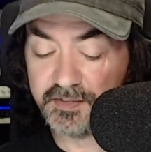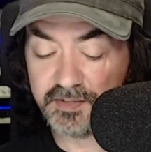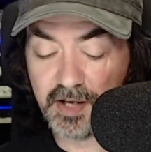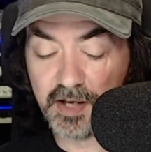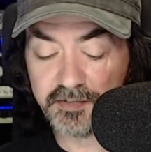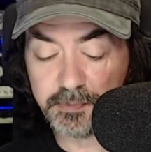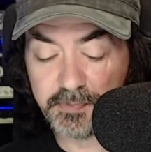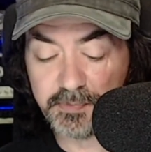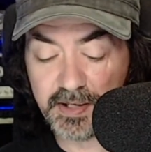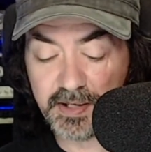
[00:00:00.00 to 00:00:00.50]

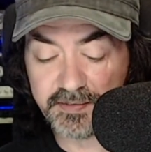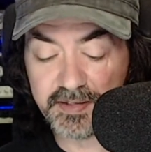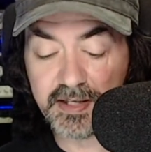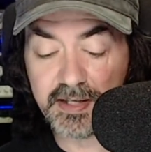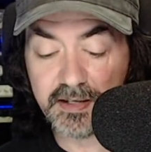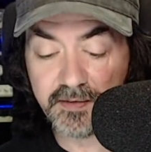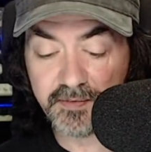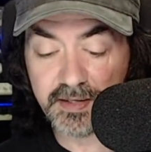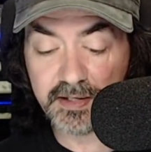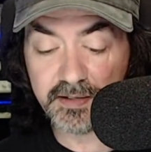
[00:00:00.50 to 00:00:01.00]
It's awesome that
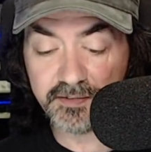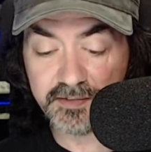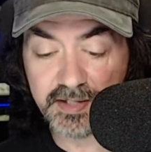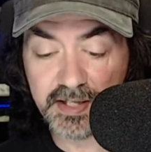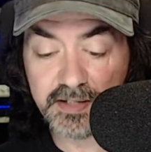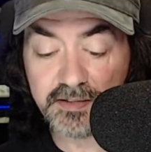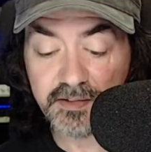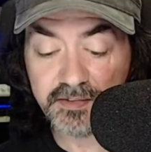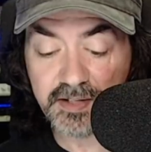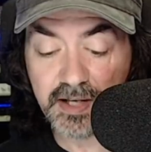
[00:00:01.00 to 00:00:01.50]
they
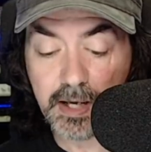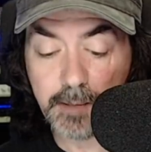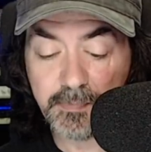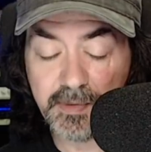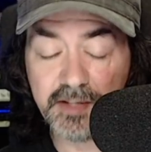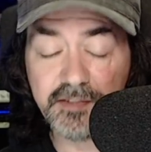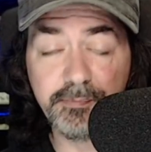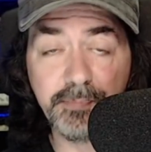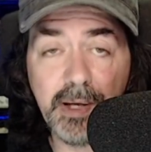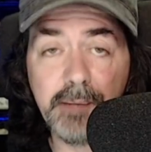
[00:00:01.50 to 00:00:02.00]
take the
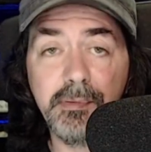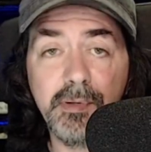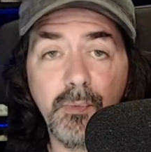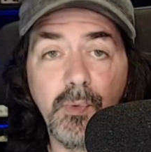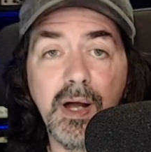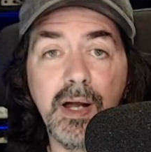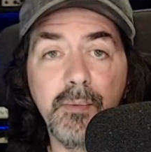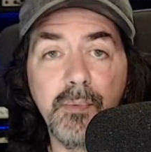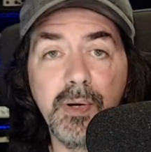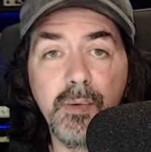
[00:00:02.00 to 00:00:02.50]
time. That's
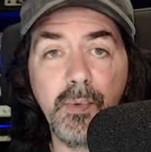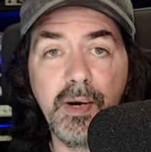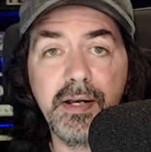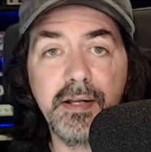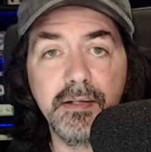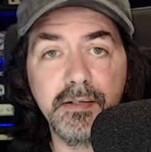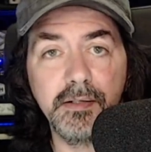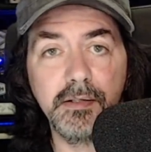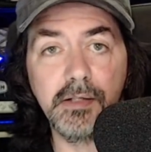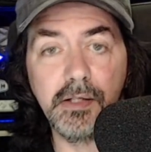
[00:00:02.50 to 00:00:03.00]
probably why we
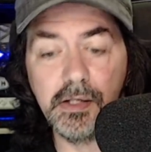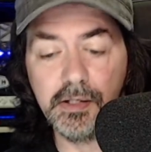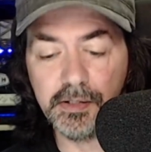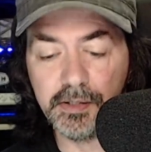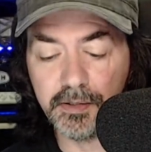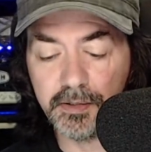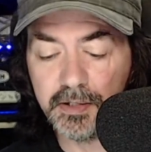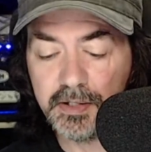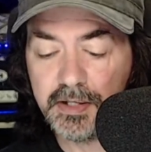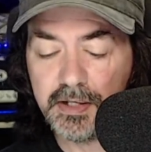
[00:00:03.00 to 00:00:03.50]
waited a little
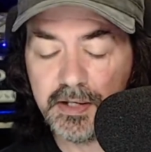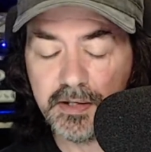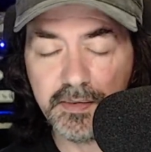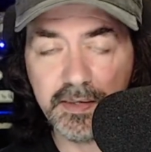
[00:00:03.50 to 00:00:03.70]
longer.